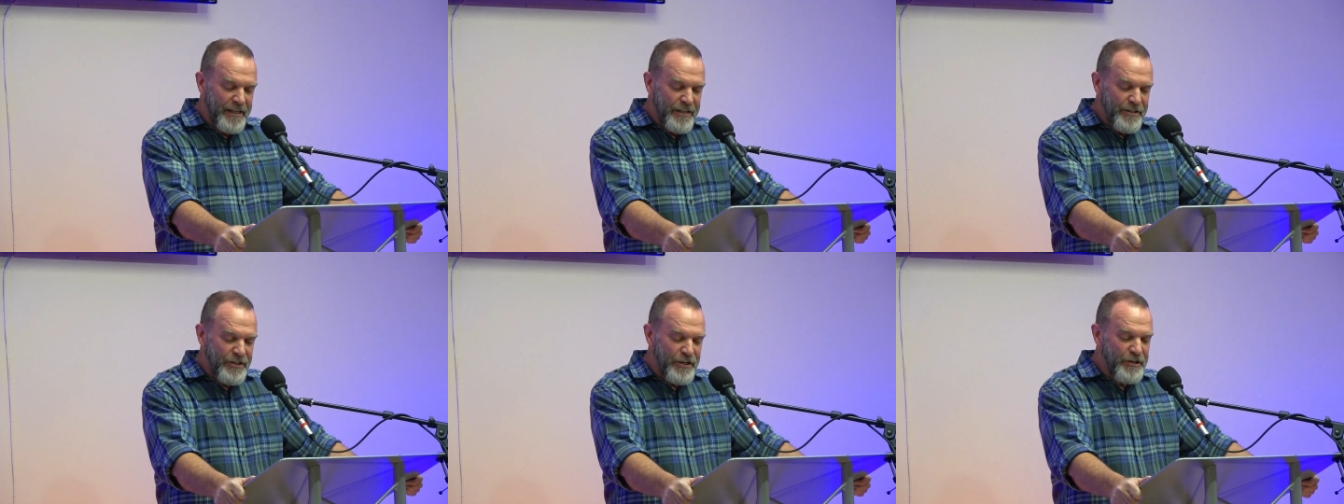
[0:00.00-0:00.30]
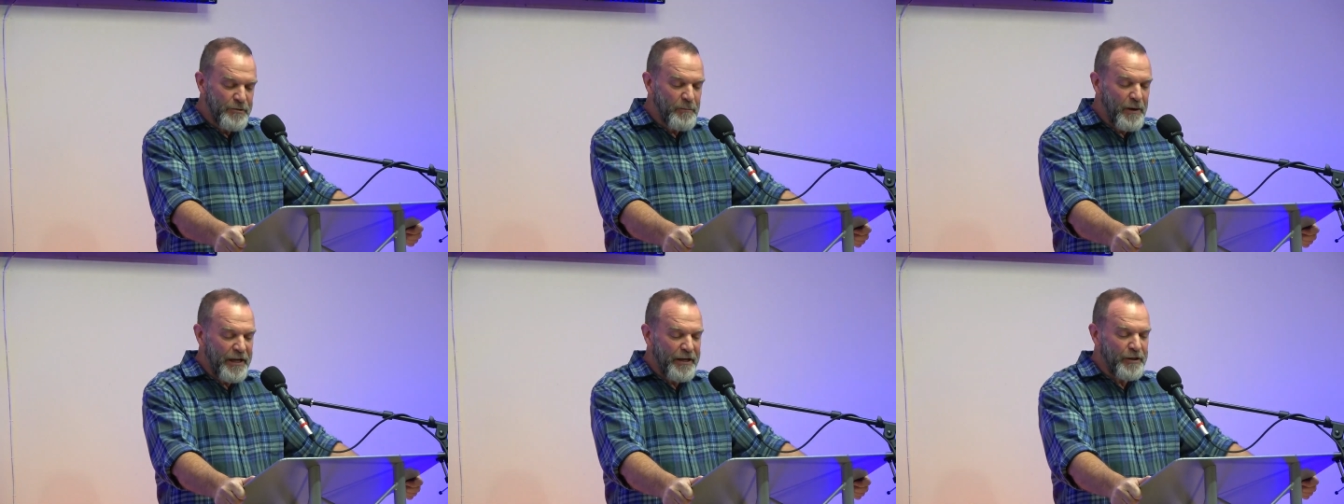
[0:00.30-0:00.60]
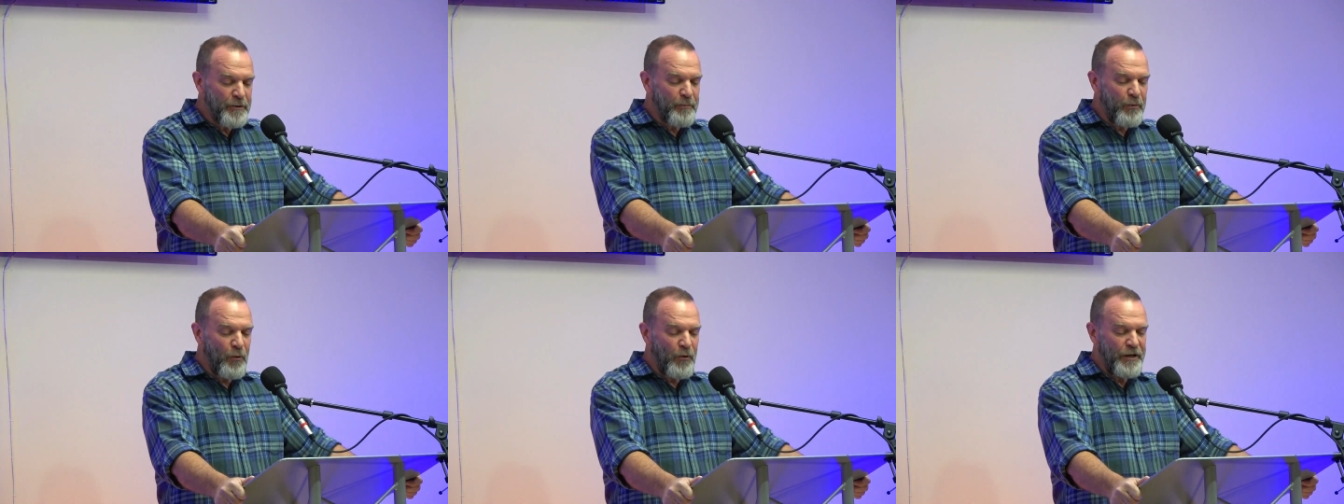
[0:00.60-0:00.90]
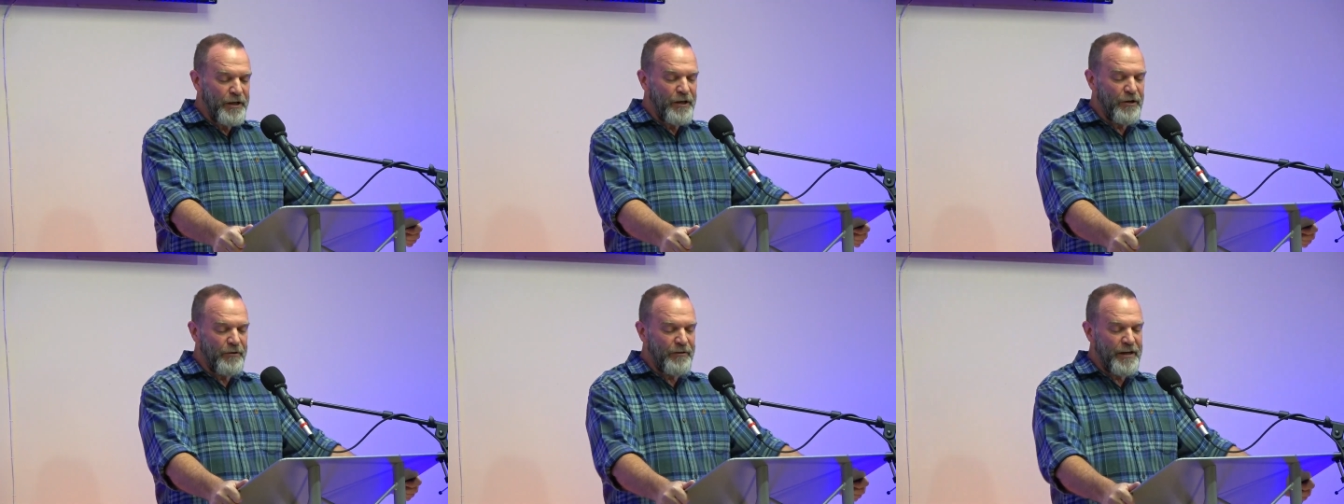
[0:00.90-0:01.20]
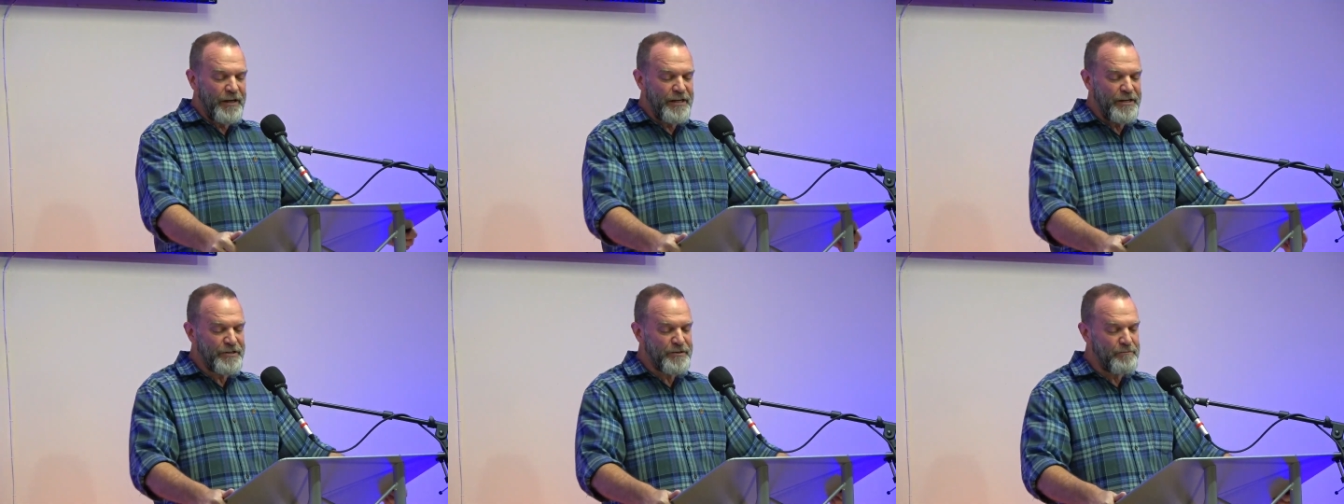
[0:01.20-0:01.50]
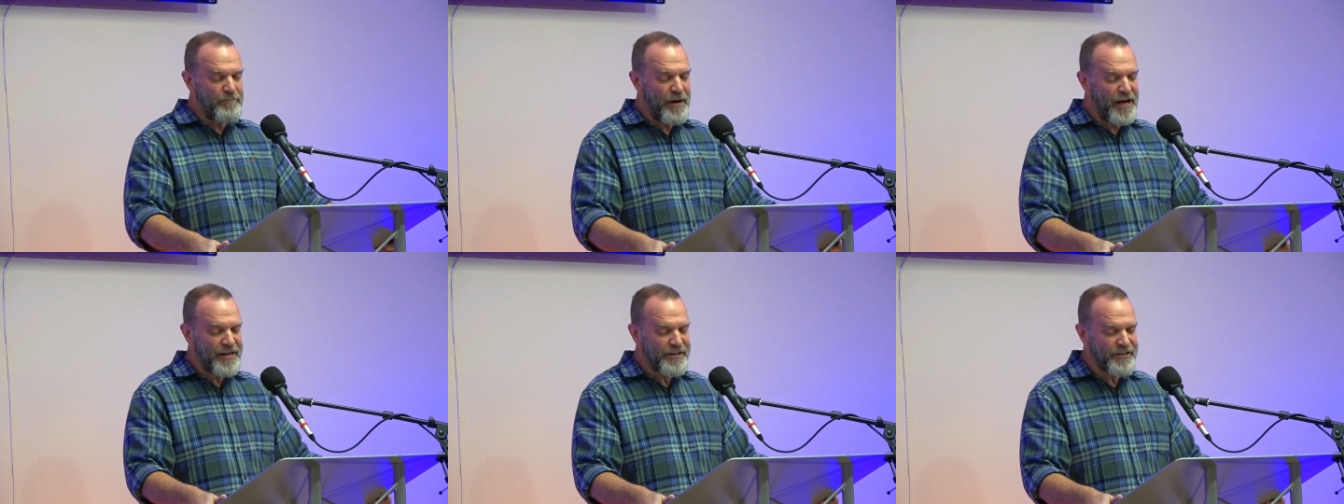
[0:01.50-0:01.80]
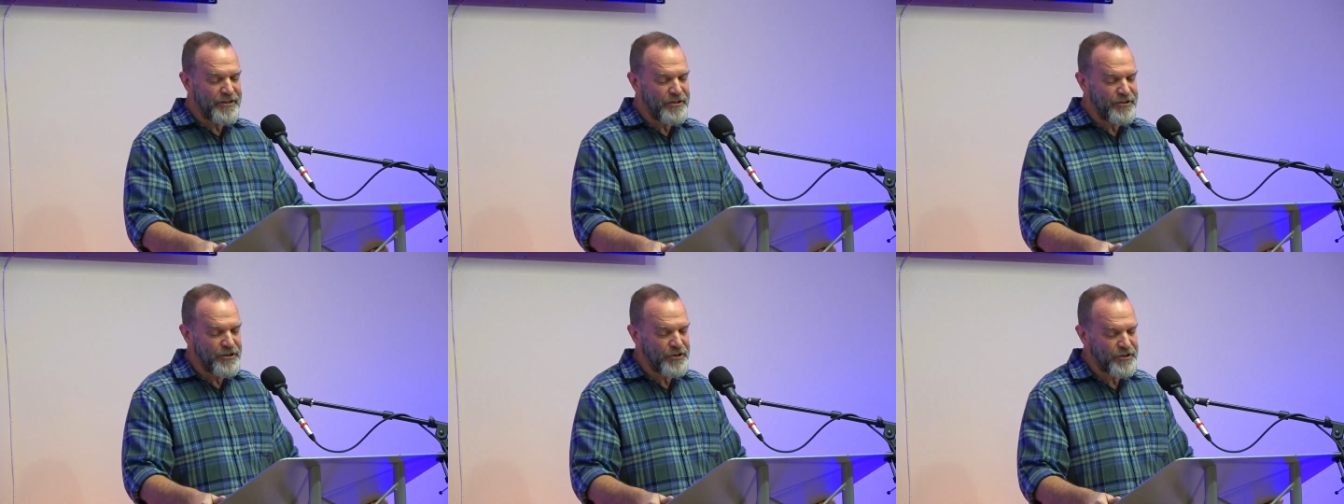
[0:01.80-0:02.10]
See, he's making the point here that his message